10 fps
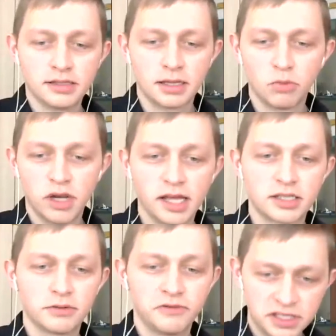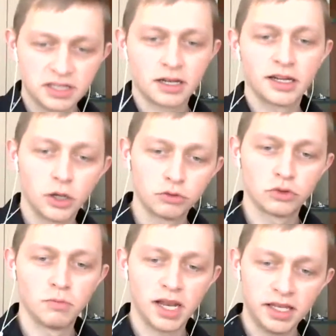someone has to physically go to
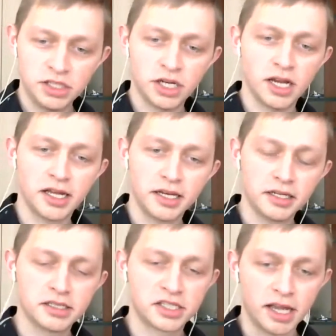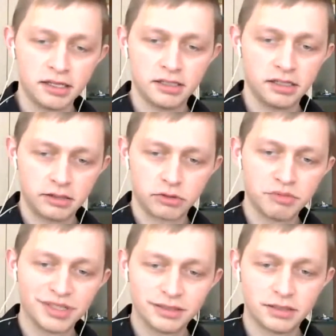Malaysia and sign the
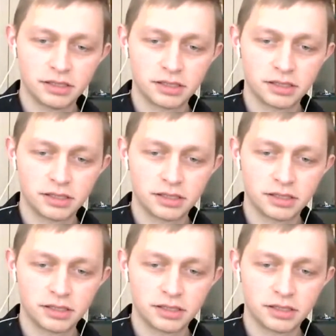agreement